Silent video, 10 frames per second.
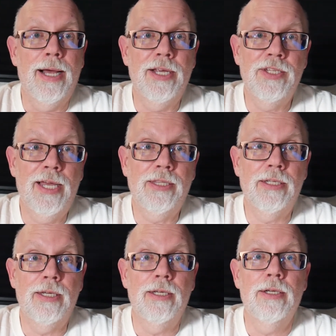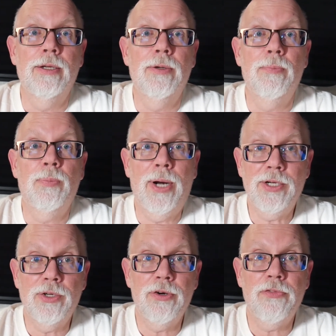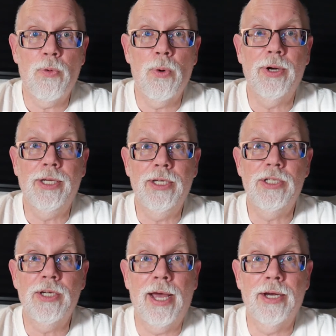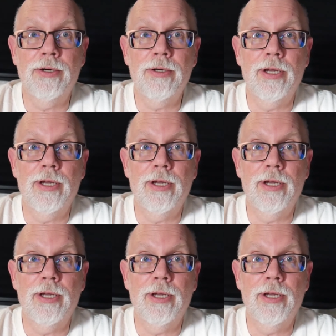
I set the pressure for each tire